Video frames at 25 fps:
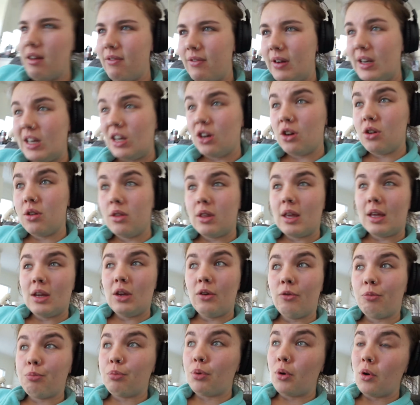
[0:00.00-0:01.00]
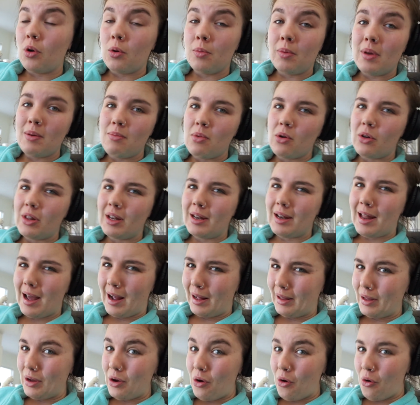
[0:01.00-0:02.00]
video that you've probably more than
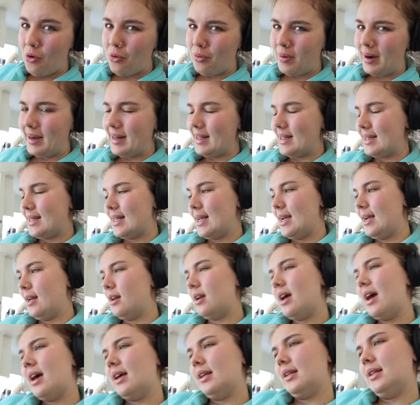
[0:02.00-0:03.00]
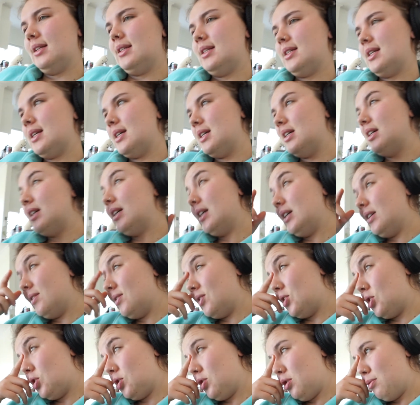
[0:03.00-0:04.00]
likely already seen, as it
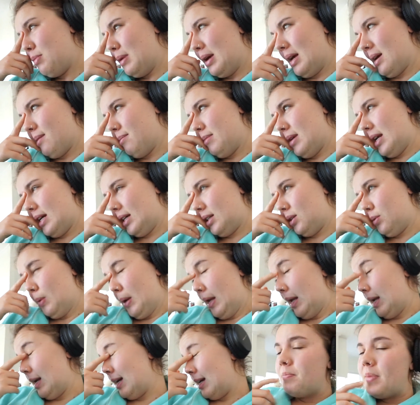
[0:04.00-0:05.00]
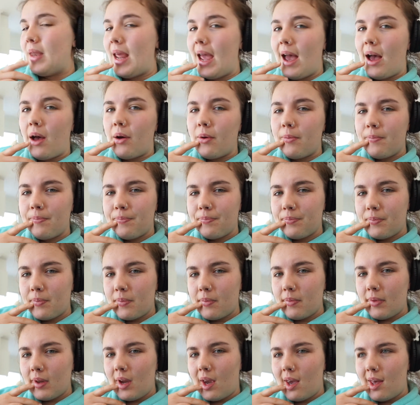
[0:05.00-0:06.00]
should be up next week. Now,
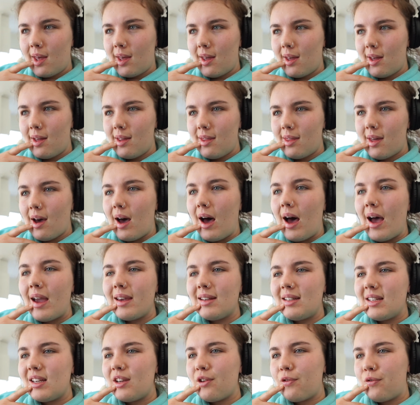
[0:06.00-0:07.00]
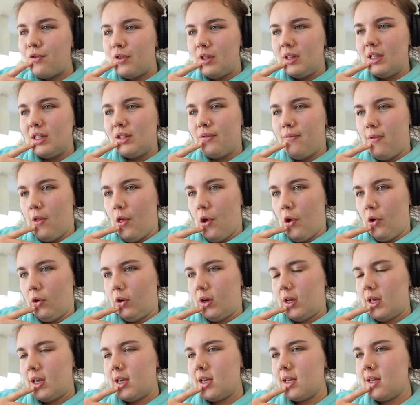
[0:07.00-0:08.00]
the idea for this
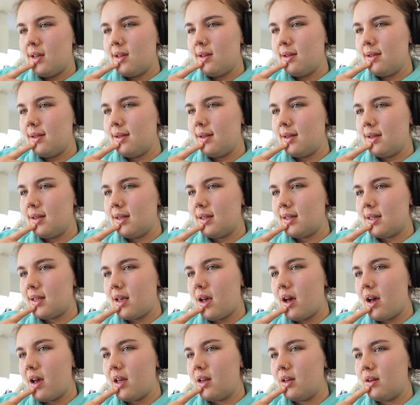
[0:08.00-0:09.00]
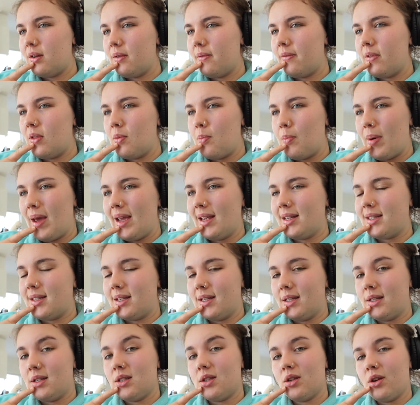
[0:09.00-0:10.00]
vlog is kind of the
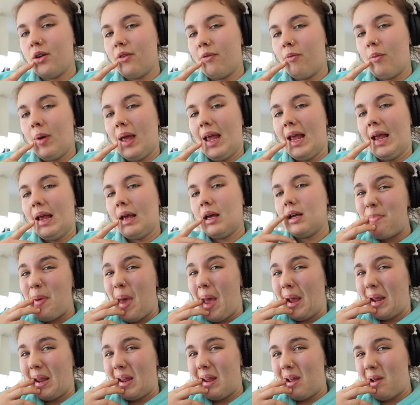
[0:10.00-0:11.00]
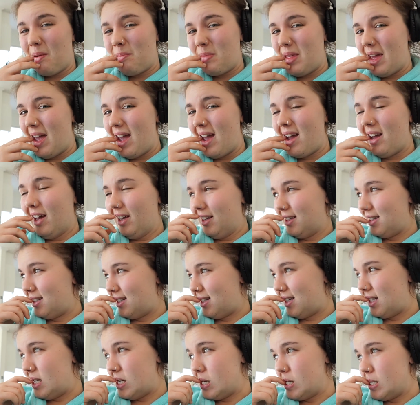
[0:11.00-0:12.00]
basis of me packing up the
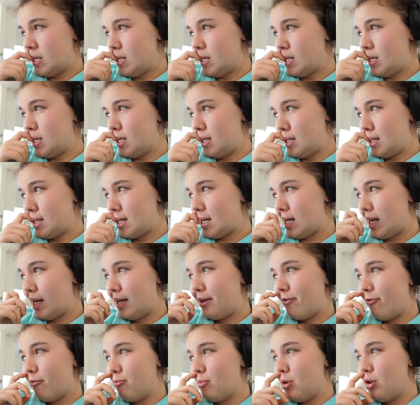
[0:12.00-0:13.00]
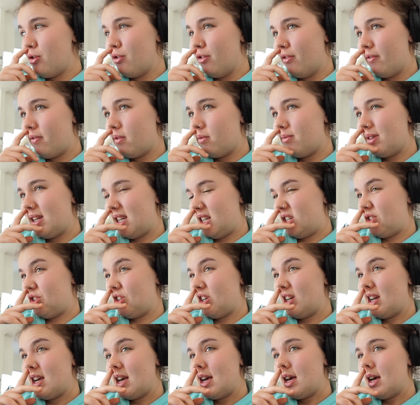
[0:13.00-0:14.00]
house to kind of move, which